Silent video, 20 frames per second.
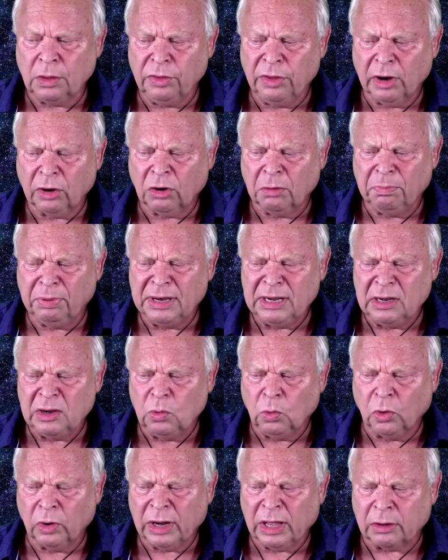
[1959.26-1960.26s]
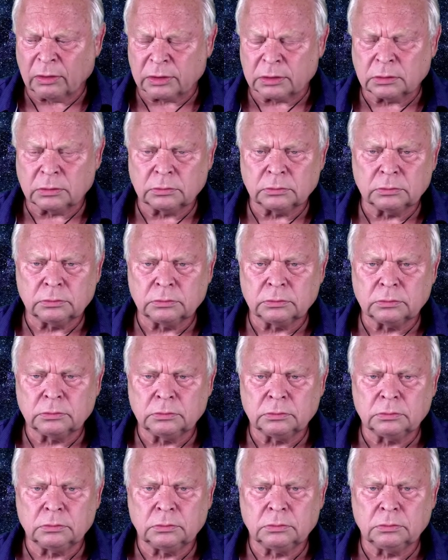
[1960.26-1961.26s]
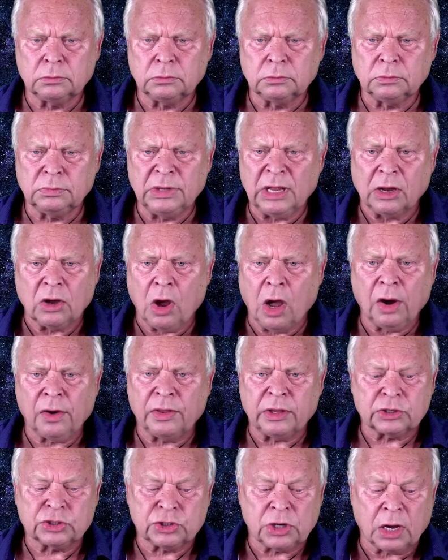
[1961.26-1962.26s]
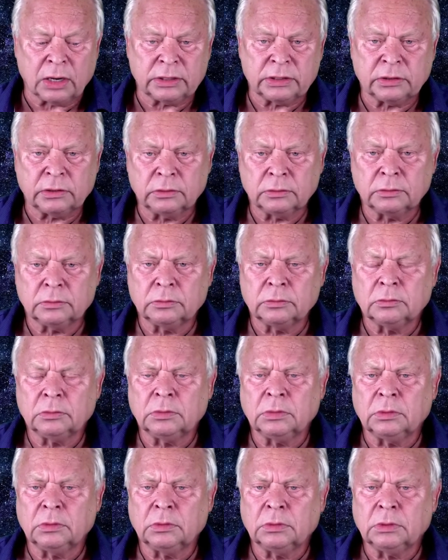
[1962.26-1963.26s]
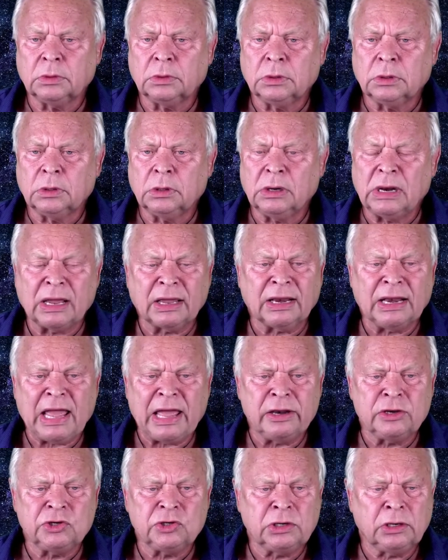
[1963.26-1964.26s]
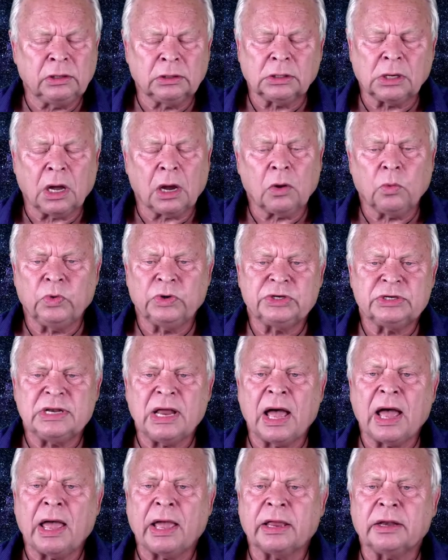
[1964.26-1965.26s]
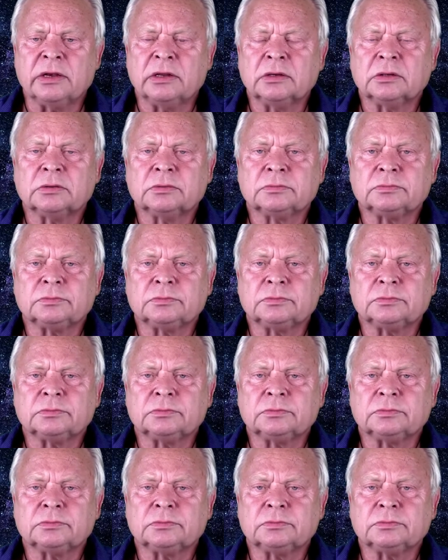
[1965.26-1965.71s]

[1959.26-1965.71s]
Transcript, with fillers: they're completely worn out. They're gone, they're shot. Like an engine in a car which died.